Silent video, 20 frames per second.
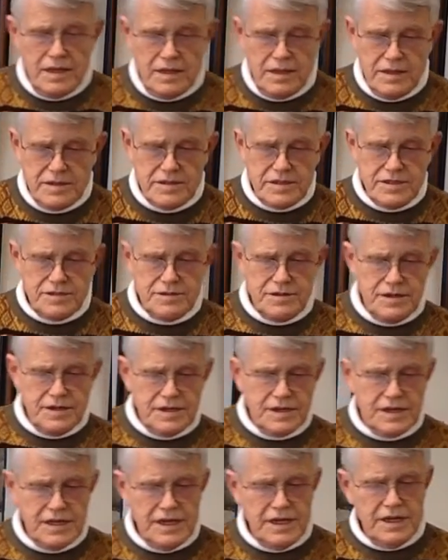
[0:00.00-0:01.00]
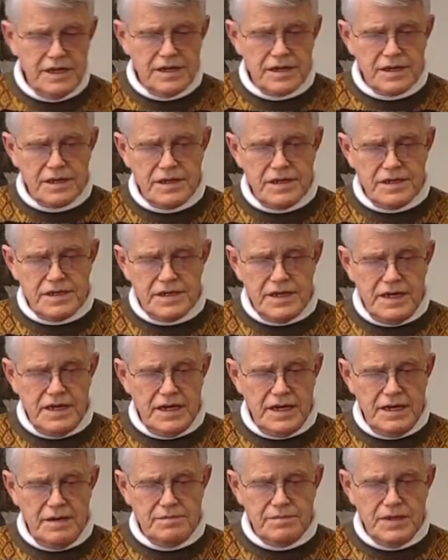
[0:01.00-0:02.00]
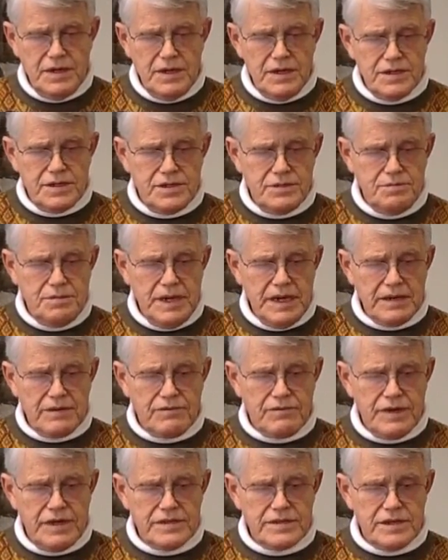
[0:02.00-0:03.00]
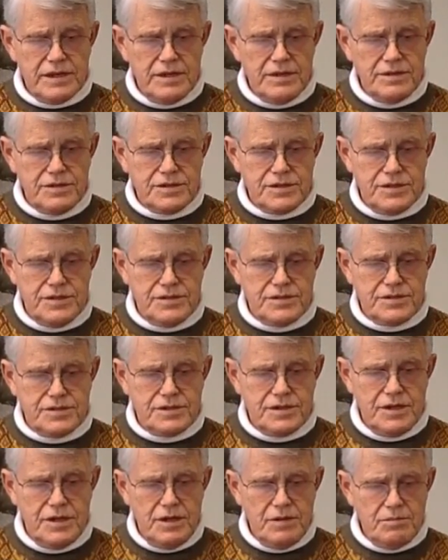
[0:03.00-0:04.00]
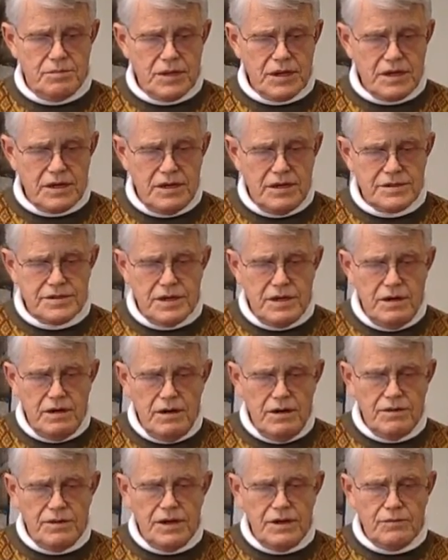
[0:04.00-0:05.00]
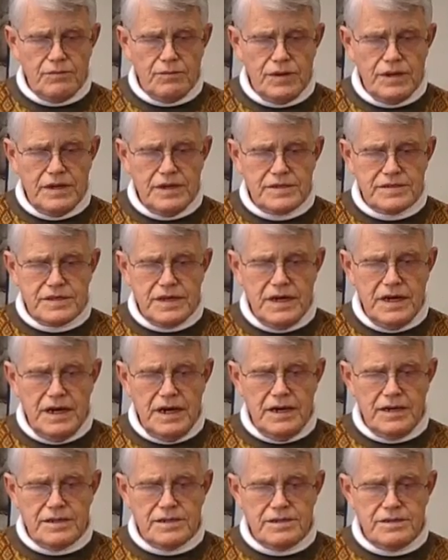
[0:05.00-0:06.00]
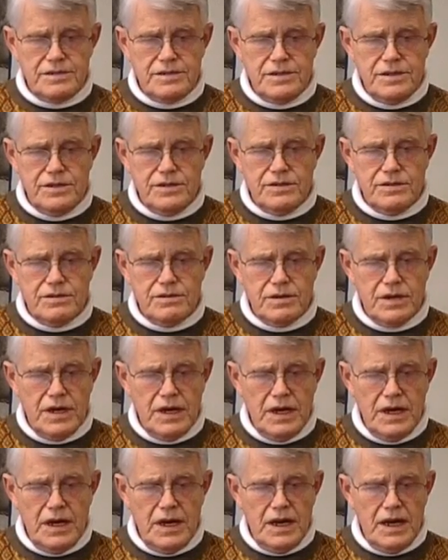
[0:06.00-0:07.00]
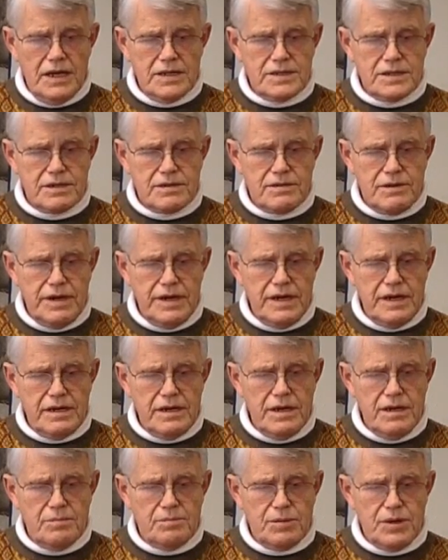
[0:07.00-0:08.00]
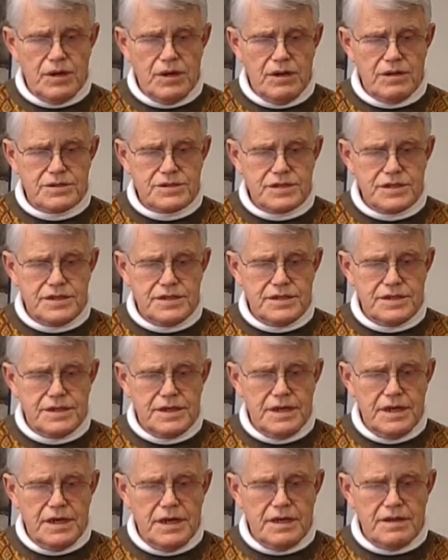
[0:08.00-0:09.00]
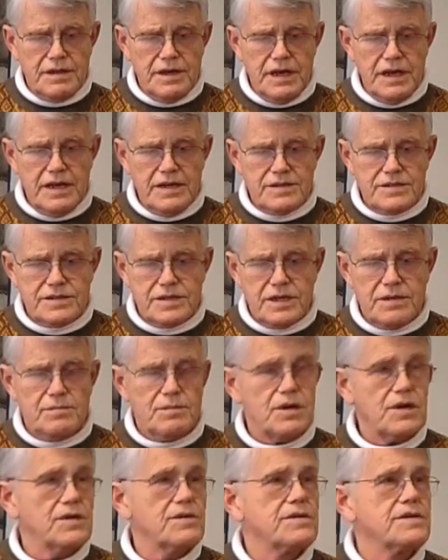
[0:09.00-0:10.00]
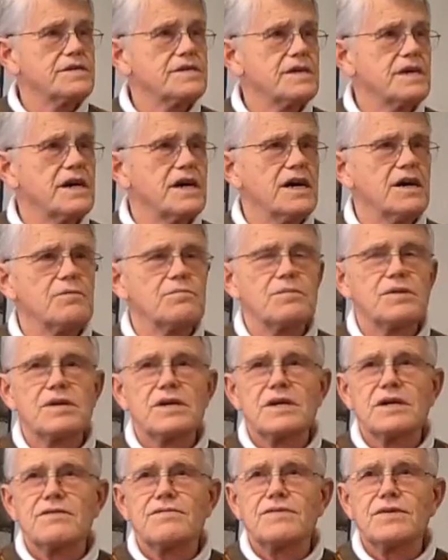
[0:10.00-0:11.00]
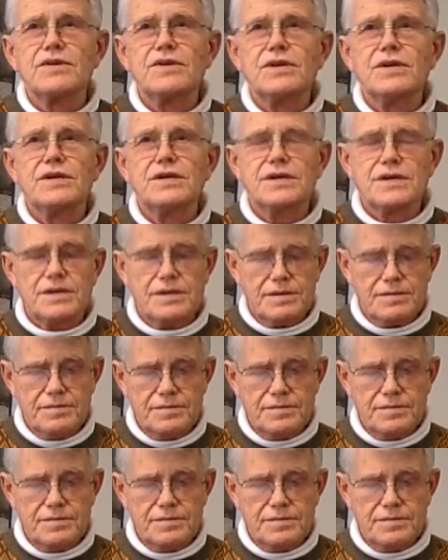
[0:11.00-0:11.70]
This is indeed a good time to make resolutions, because all that we desire to do has a greater impulsion than at some other time of the year.